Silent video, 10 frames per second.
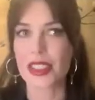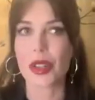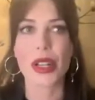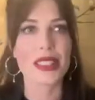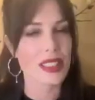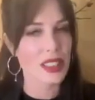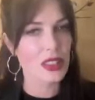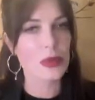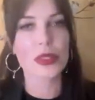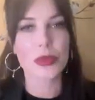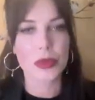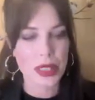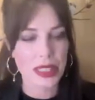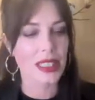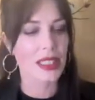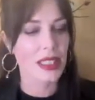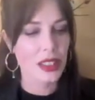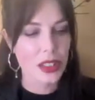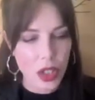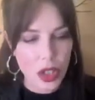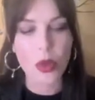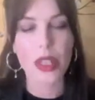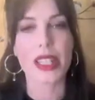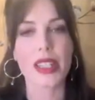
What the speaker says: So I still was really not quite